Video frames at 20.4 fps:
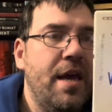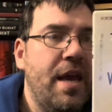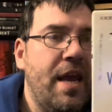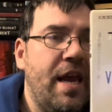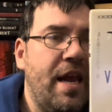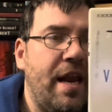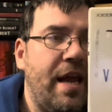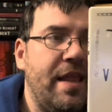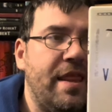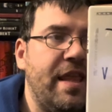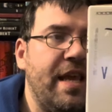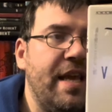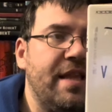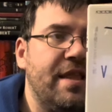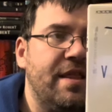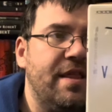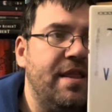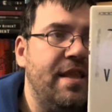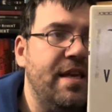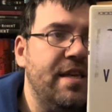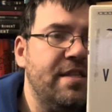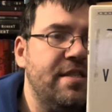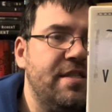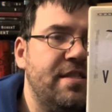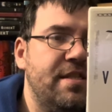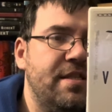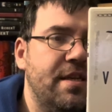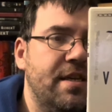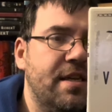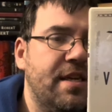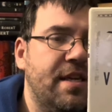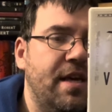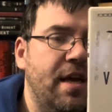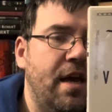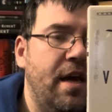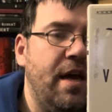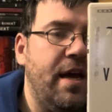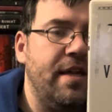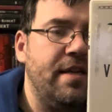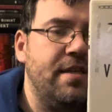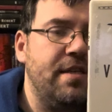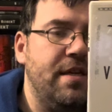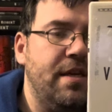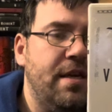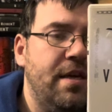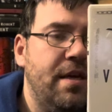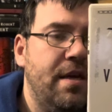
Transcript: And I think this cut